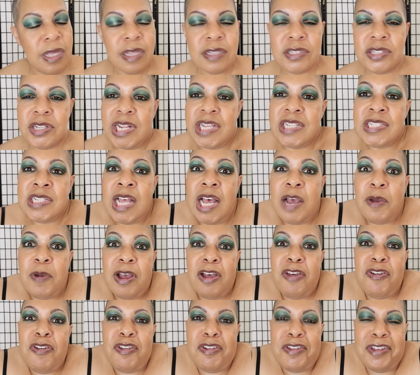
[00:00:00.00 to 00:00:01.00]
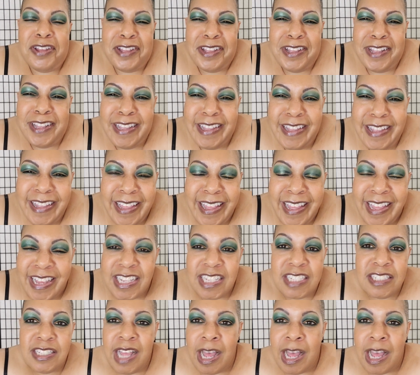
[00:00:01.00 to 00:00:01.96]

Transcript: So that's how I, because